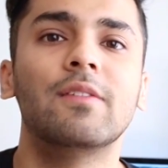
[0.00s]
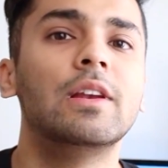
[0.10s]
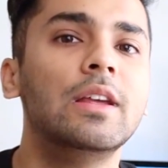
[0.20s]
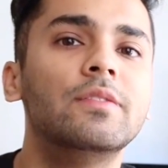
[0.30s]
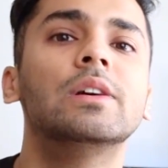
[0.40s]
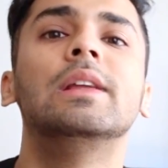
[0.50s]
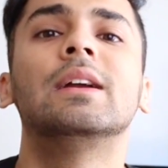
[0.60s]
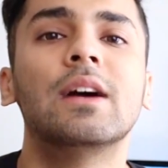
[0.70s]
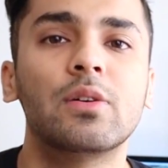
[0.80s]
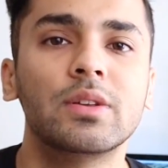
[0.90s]
I will leave the
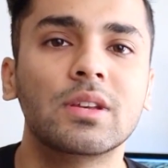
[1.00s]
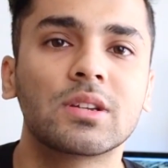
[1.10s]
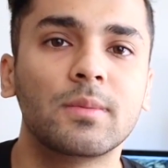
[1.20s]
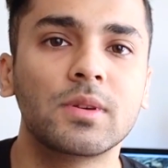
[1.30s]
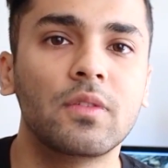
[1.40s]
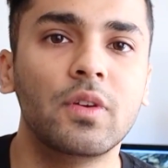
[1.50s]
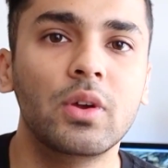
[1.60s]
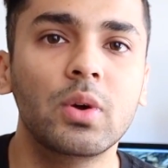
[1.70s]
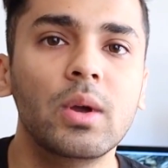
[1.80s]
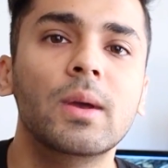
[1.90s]
link down in the description for you.